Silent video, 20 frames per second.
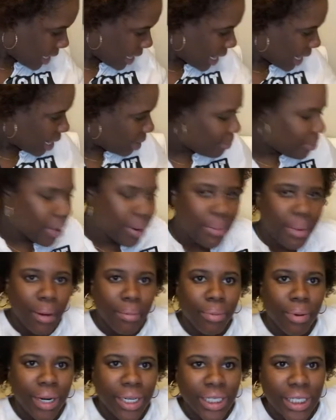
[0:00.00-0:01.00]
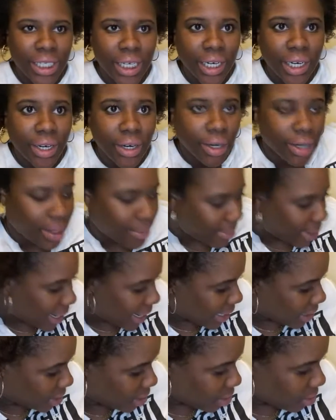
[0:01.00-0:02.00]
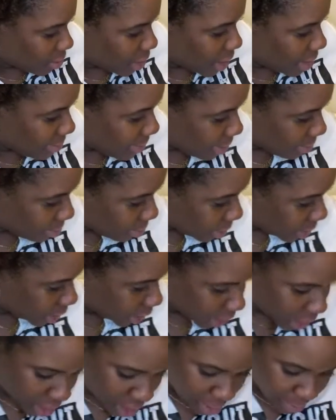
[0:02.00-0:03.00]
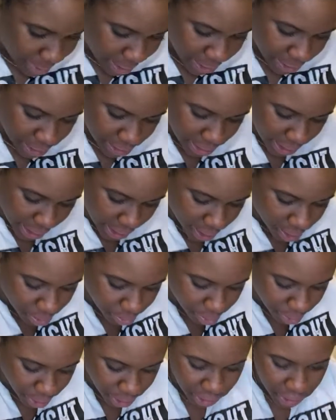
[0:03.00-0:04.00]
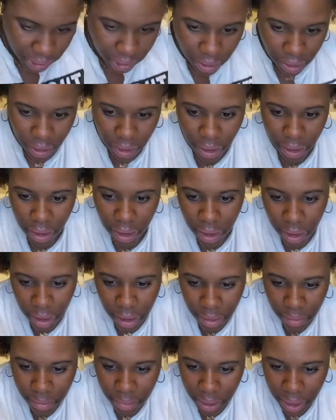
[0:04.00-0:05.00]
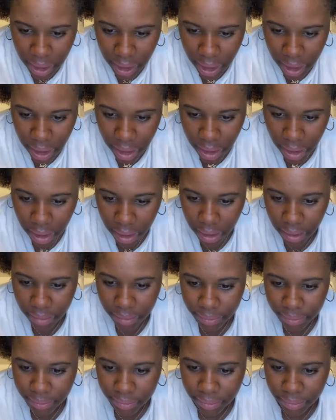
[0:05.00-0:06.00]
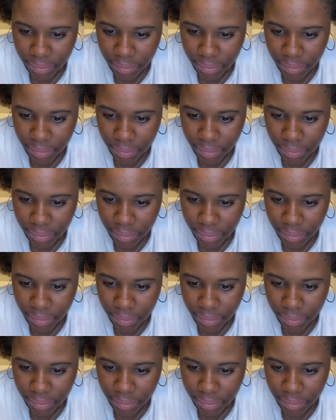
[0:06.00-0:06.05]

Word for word: I ain't bring my brush in here. I might have to go get my brush, y'all. My detangler brush. But um,